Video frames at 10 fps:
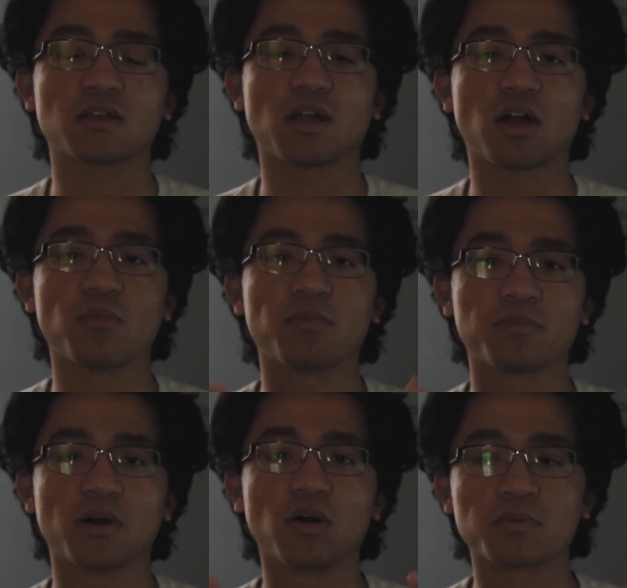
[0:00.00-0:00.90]

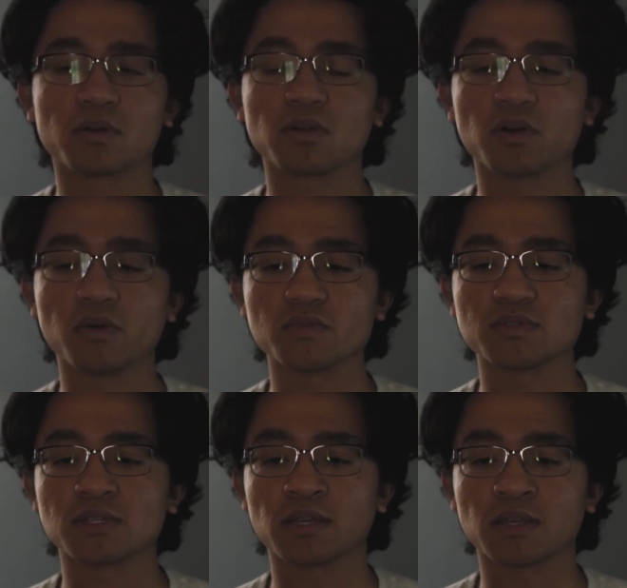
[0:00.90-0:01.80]
up
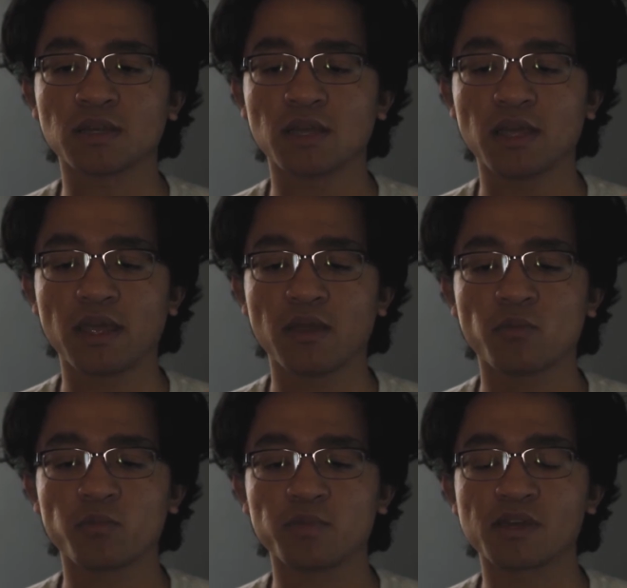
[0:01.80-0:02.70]
close, and
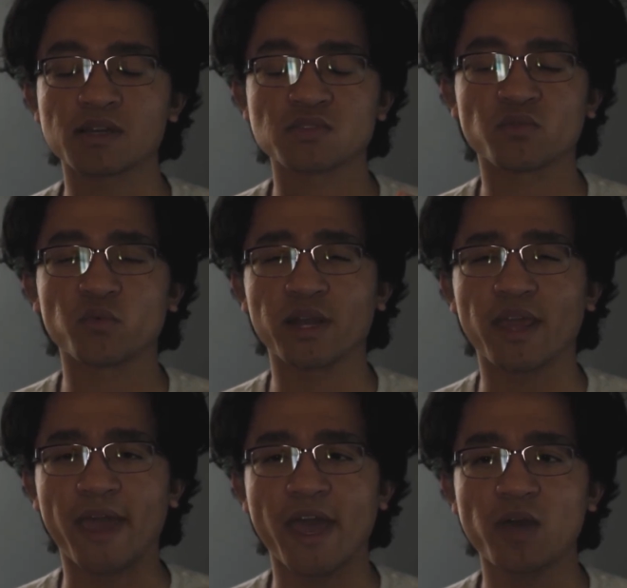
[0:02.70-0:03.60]
because of when it
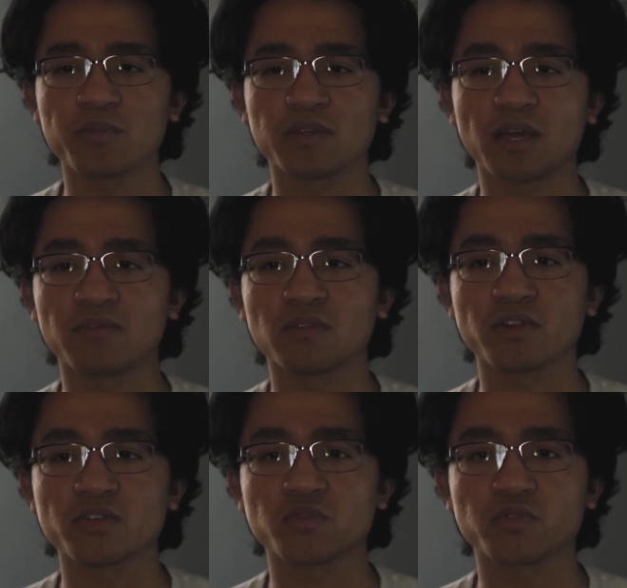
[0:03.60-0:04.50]
happened, I've
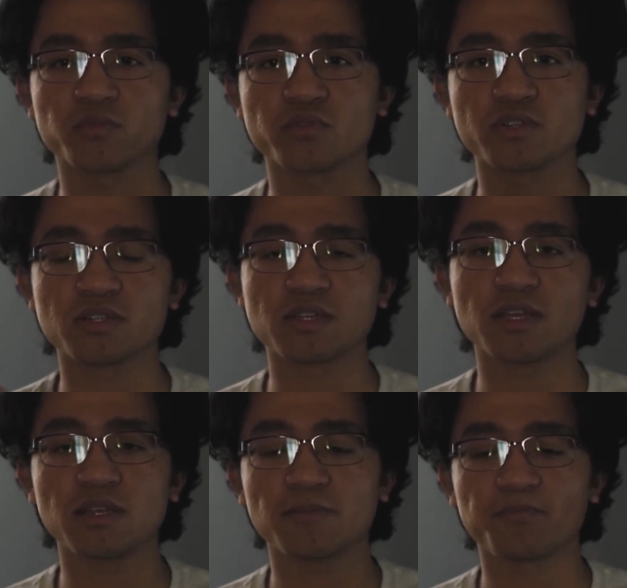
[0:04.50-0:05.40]
learned to
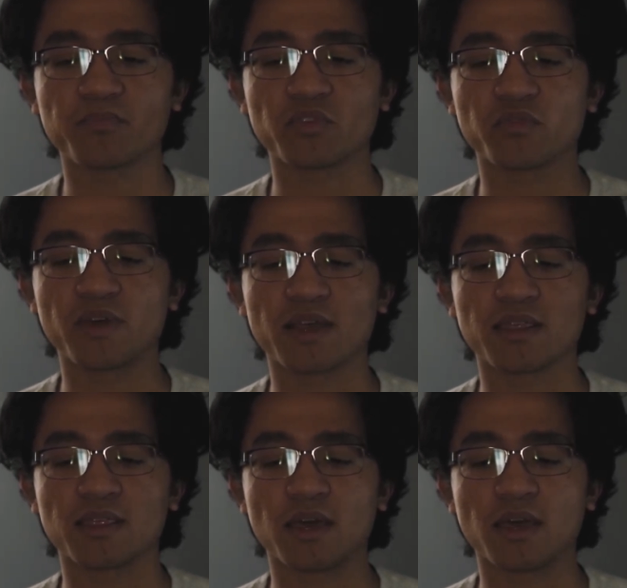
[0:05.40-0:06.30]
appreciate the fact
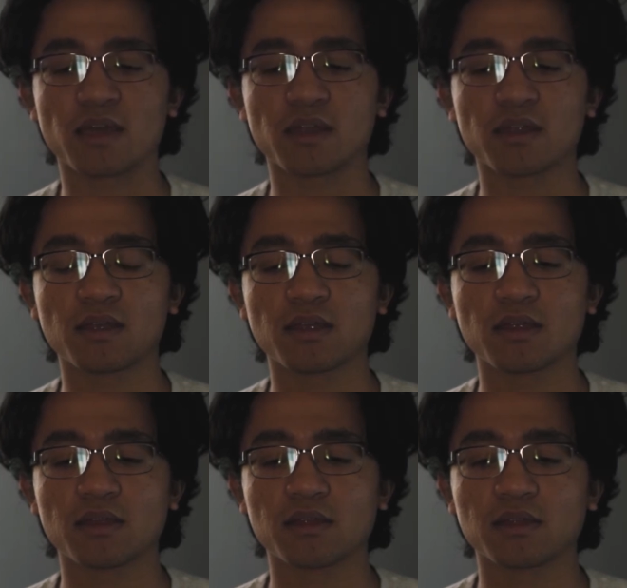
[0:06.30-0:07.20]
that
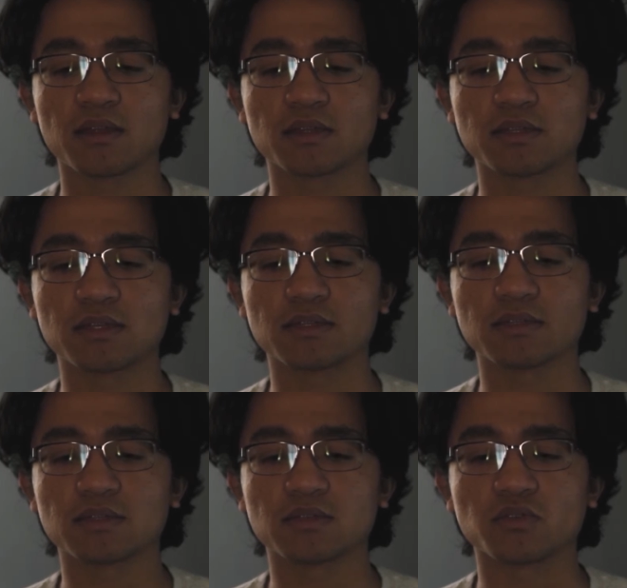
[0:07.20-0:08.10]

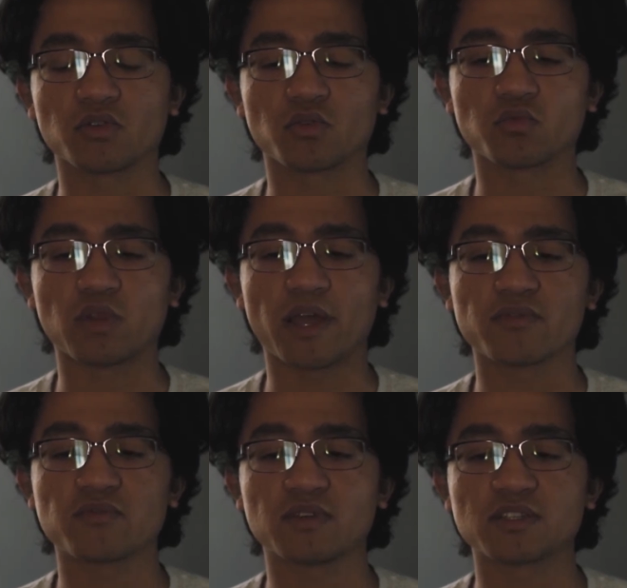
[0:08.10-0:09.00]

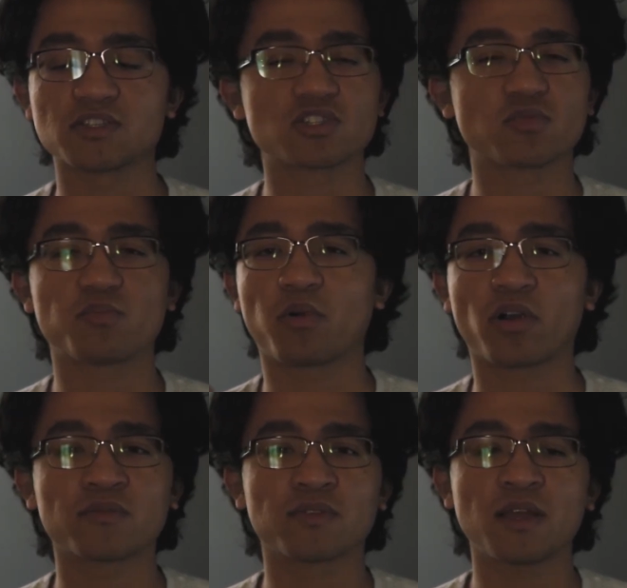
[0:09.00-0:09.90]
life, it's just a
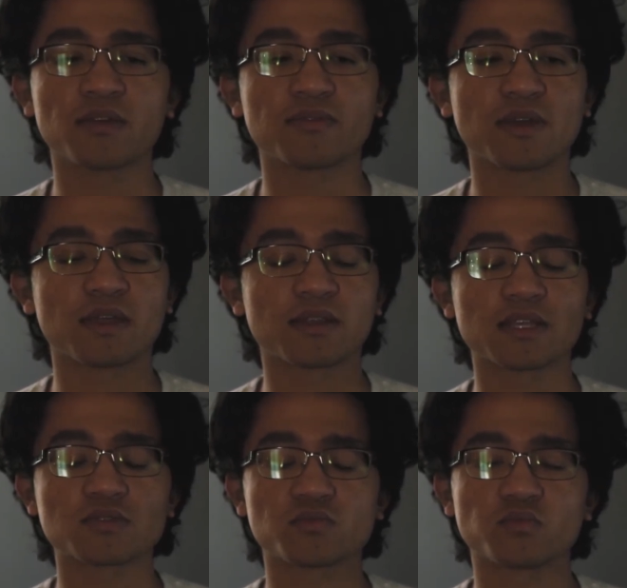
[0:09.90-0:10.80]
part of life, and
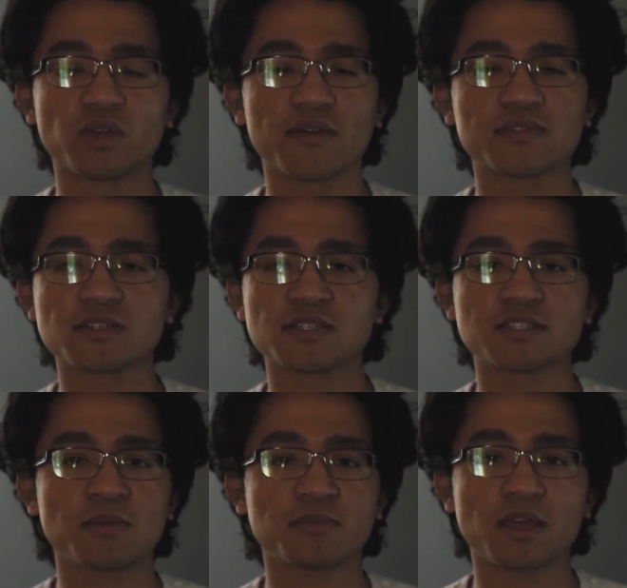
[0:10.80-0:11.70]
we have to
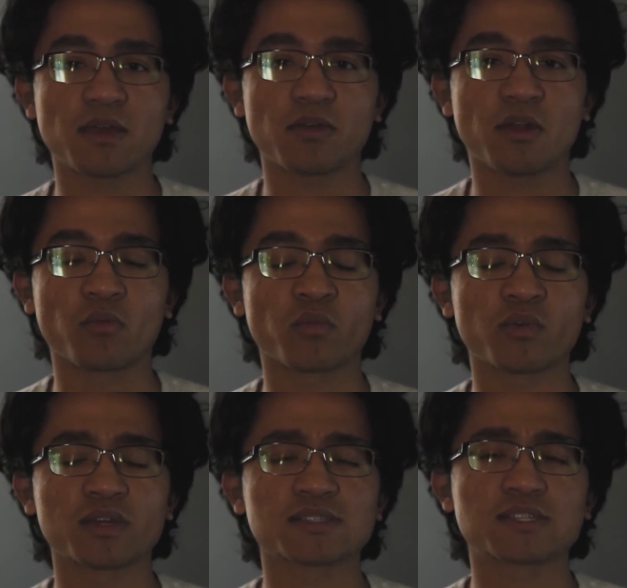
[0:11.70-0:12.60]
accept that. And when
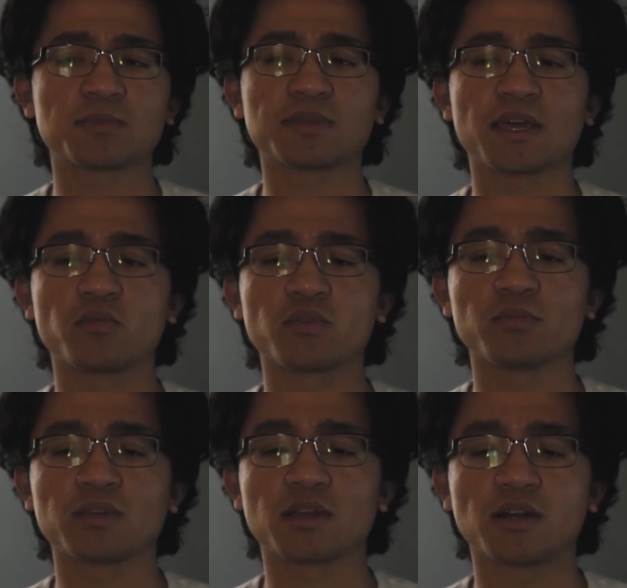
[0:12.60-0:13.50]
we accept that, we
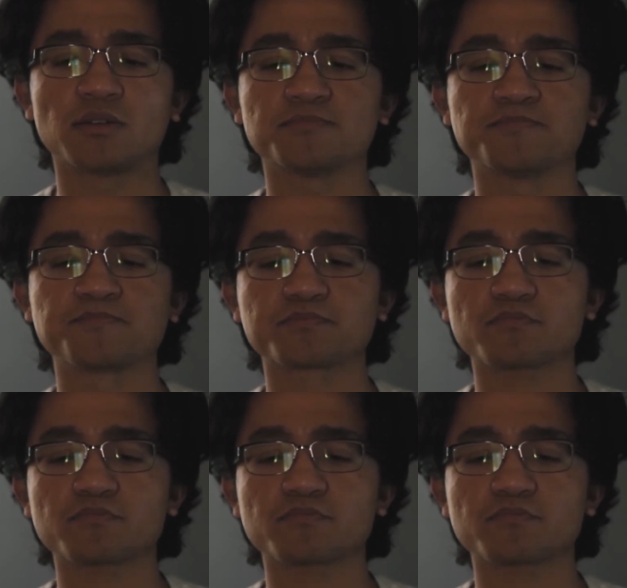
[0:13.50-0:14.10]
become